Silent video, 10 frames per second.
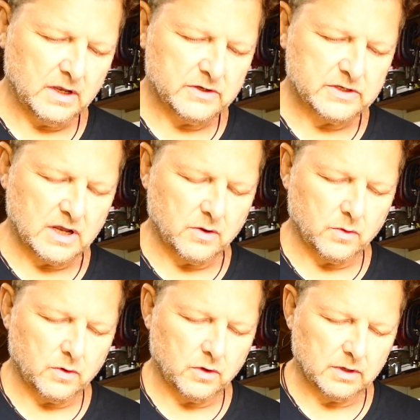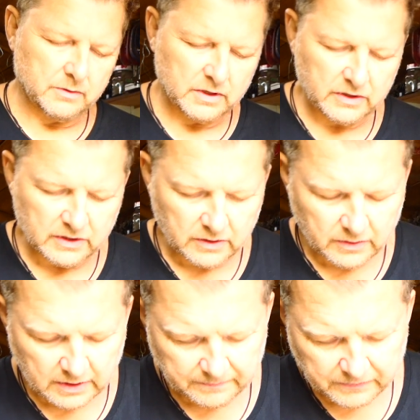So all I'm going to do
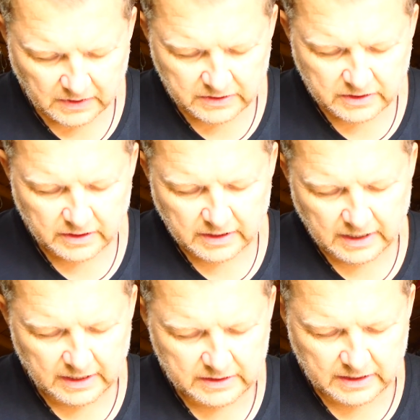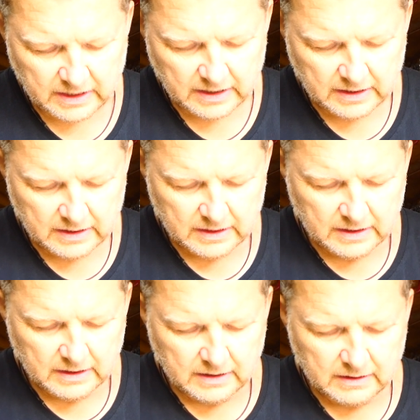is cut keys in
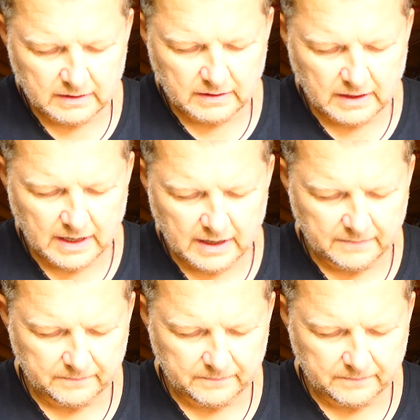there,